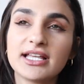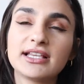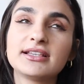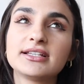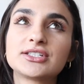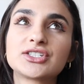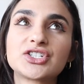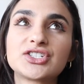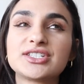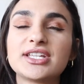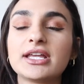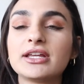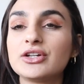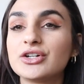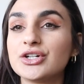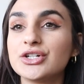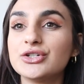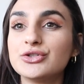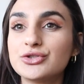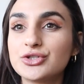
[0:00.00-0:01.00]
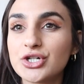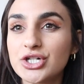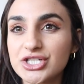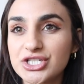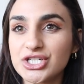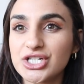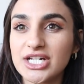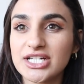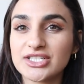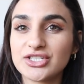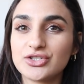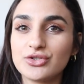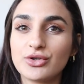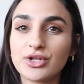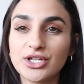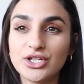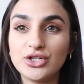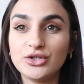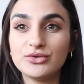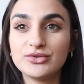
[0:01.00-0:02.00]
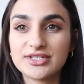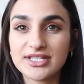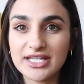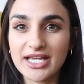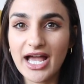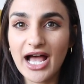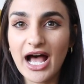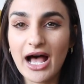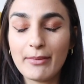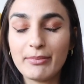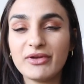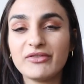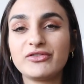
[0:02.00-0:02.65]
Like let's just say you're a nutritionist, you can use the app.